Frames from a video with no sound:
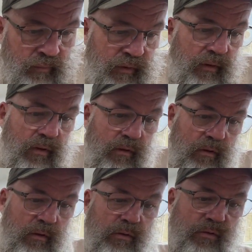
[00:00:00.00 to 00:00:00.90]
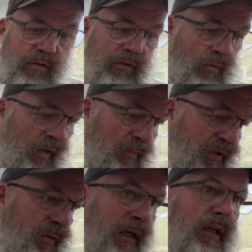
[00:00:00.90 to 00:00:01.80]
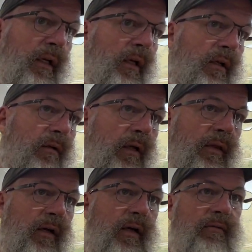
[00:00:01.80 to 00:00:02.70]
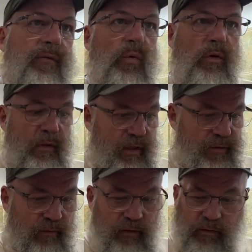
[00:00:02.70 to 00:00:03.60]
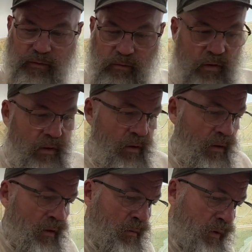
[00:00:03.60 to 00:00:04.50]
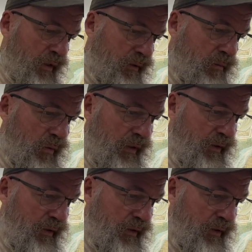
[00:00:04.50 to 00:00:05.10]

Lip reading: been using this quite a bit. So I think I have 4 heads over there. So we'll get